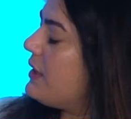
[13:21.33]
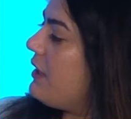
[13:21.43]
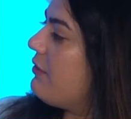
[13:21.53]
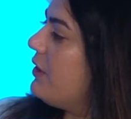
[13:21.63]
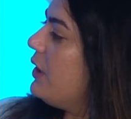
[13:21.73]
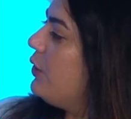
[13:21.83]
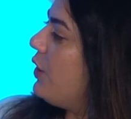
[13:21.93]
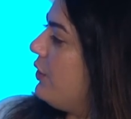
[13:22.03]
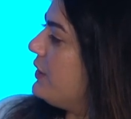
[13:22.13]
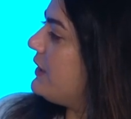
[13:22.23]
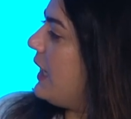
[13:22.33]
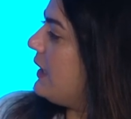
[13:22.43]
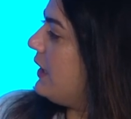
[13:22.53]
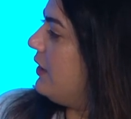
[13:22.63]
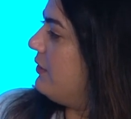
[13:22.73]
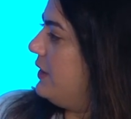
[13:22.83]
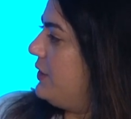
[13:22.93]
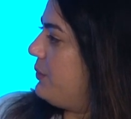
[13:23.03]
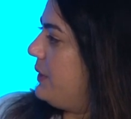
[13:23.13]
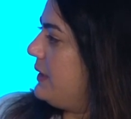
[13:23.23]
have really good understanding of
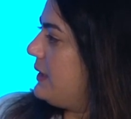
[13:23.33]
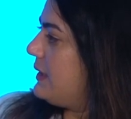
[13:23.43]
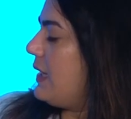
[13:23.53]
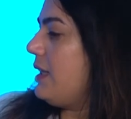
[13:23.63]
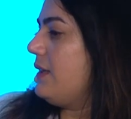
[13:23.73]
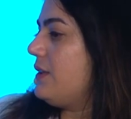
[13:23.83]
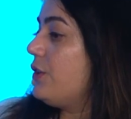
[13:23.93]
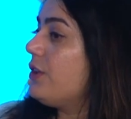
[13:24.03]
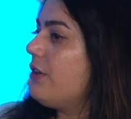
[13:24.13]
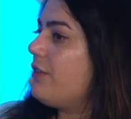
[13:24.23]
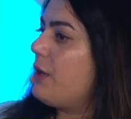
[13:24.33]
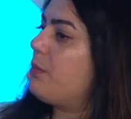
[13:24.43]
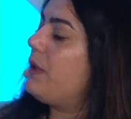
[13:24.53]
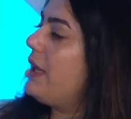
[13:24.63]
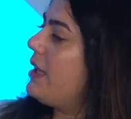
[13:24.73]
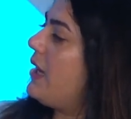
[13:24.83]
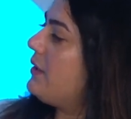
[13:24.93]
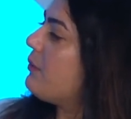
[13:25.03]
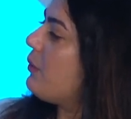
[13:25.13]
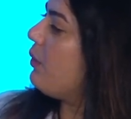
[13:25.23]
these risks, and it's good if they play
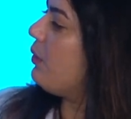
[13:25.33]
that role